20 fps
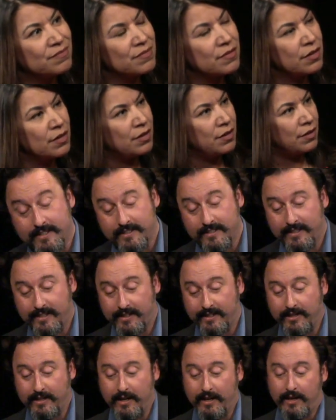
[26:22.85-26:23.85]

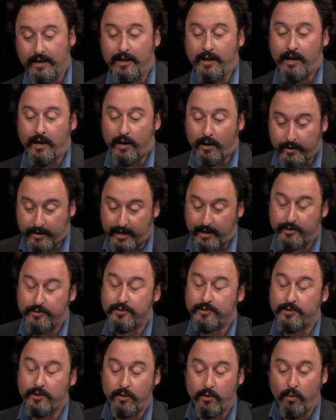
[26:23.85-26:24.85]
Fascinating. Okay,
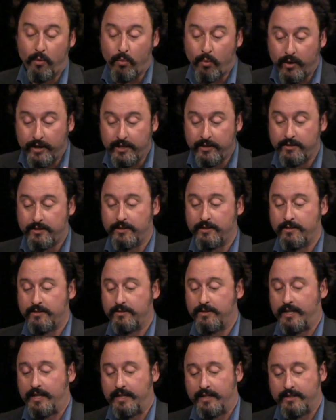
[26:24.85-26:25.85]
so what do you
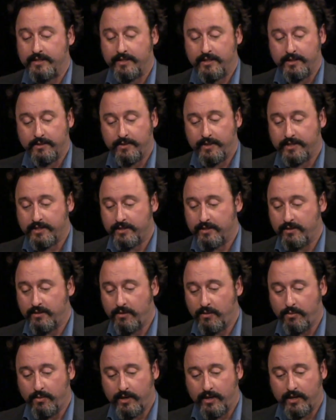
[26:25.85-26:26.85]
do in a situation
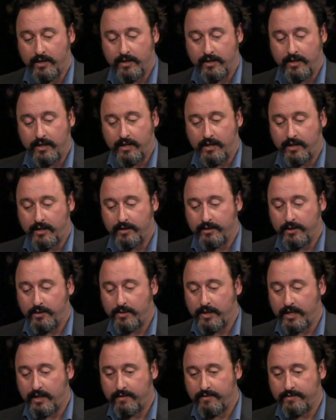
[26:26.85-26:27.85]
where
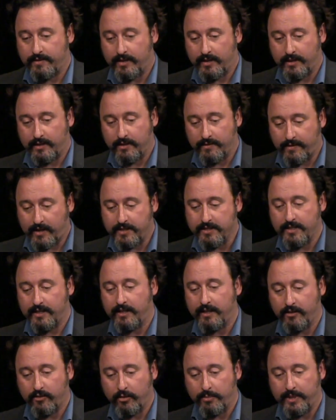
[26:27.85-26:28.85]
you've
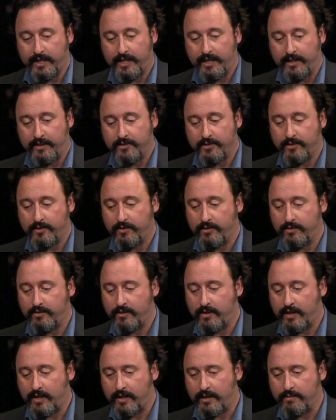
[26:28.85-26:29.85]
isolated a group of kids
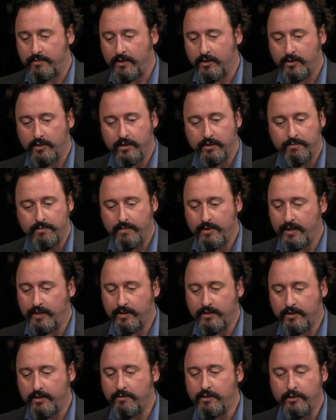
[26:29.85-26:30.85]
who
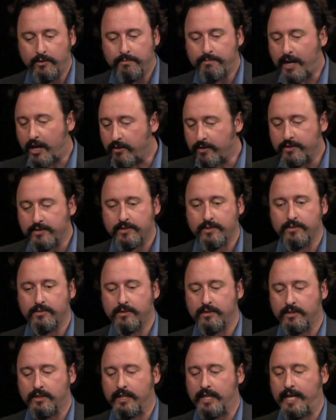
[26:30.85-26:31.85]
could do better in
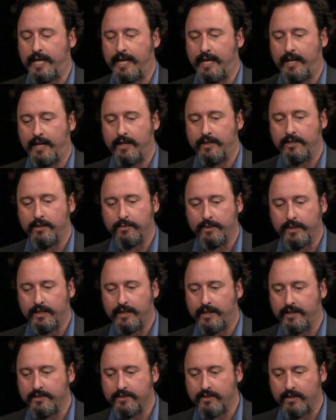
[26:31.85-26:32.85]
school, and you
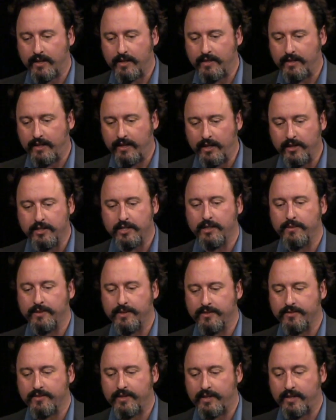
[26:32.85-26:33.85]
realize the issue
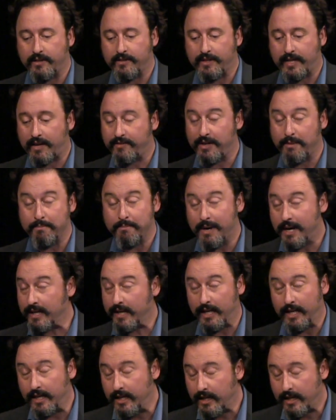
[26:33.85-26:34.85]
is they don't have any
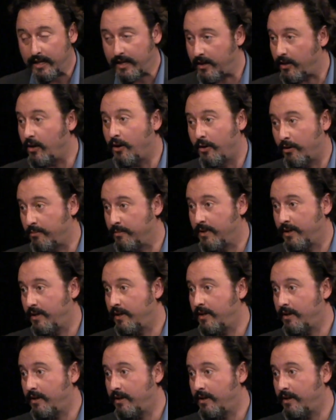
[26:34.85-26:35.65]
money at home,